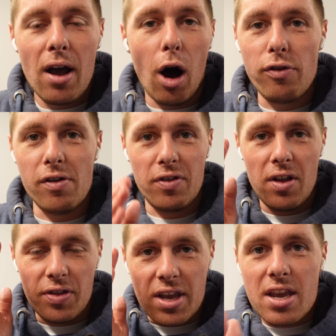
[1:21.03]
off of
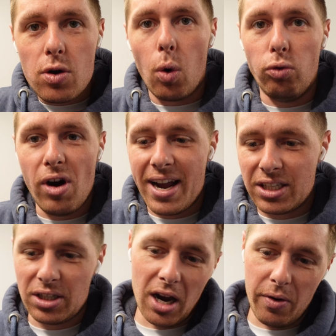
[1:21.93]
the equal
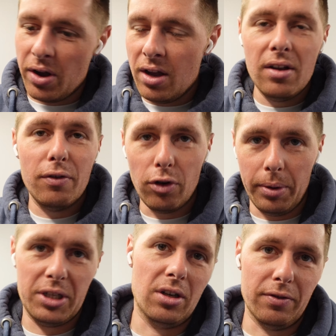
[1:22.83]
rest, so 4
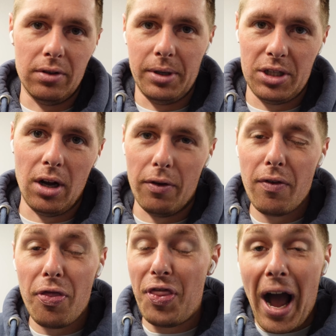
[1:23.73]
minutes on, 4 minutes
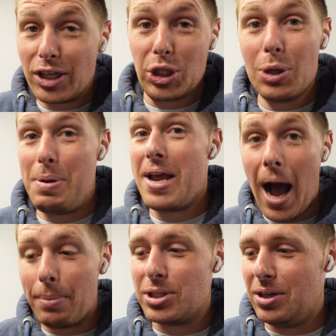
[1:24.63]
off. That should be
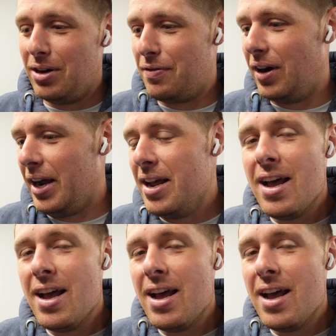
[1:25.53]
absolutely fine.